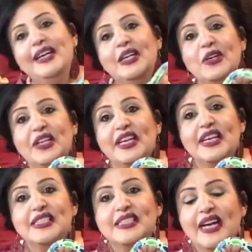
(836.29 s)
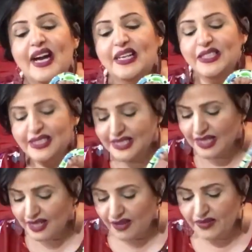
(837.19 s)
Look at the inside. I just
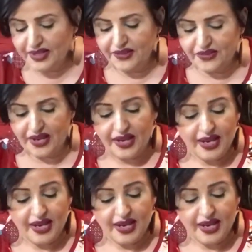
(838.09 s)
love the inside.